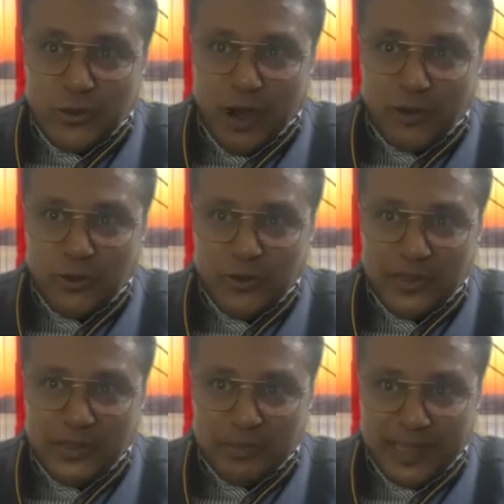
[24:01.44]
So how
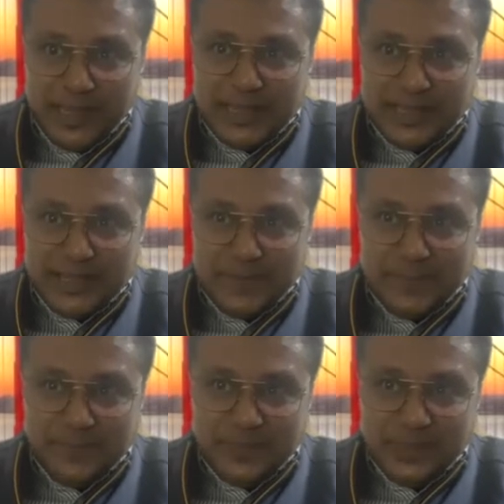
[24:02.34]
do we replace
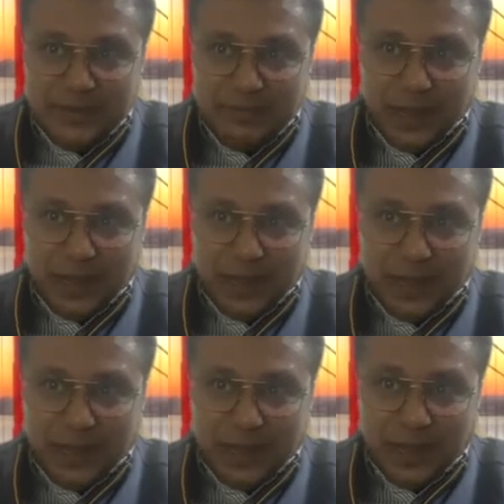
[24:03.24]
the
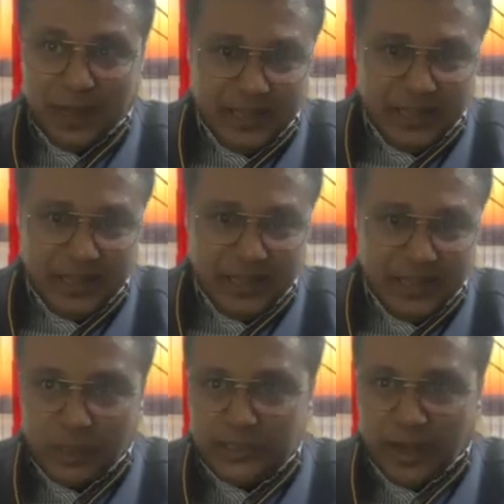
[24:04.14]
bioplastic?
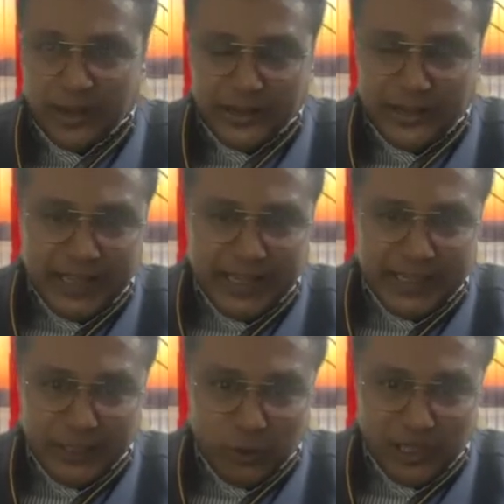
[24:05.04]
What
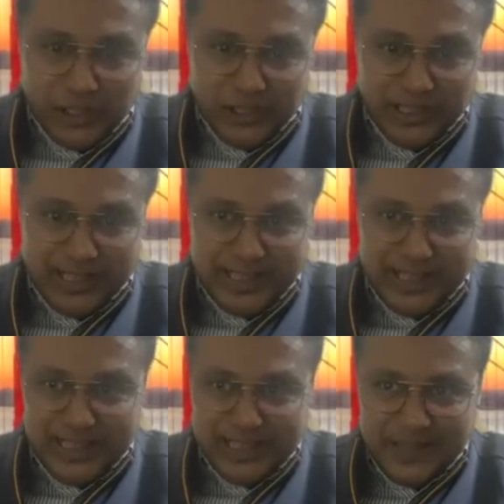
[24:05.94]
R&D and
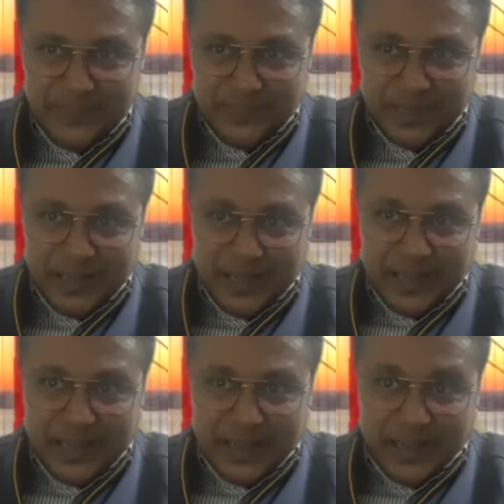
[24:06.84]
innovation is needed?
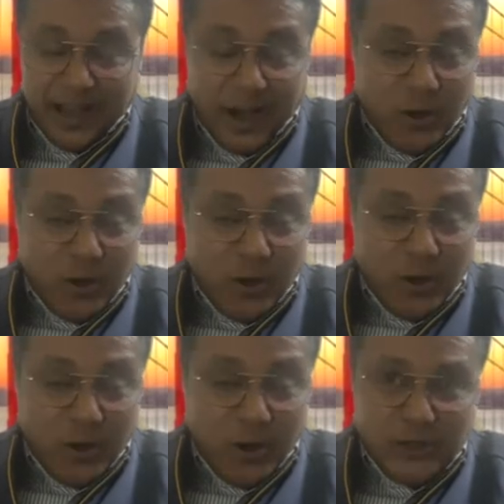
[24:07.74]

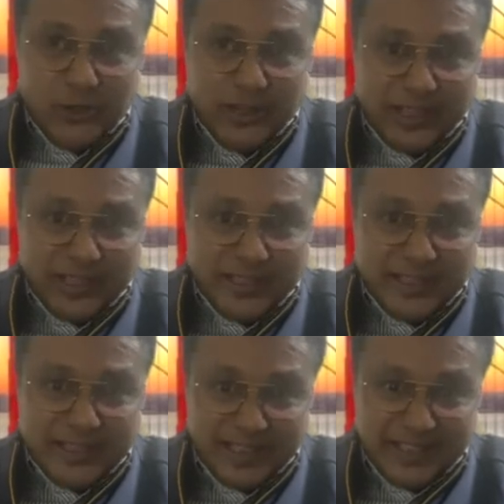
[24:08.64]
How can we
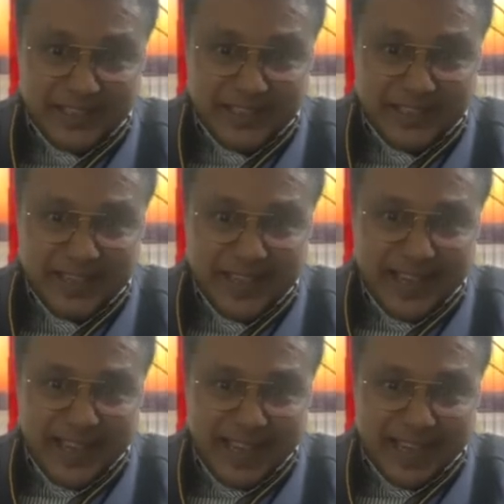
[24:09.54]
ensure
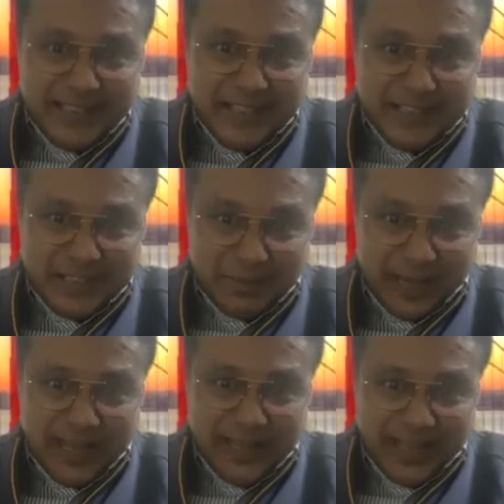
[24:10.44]
consistencies and
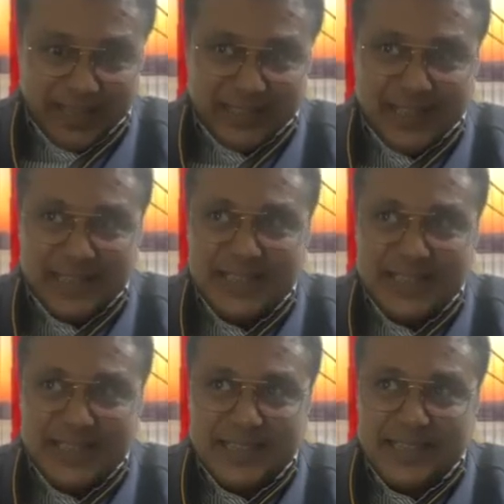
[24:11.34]
supply at
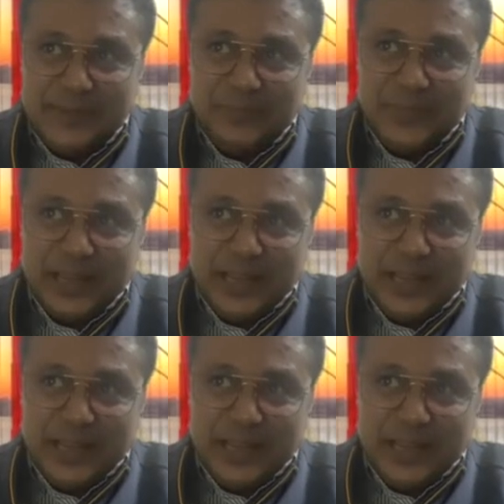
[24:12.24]
scale?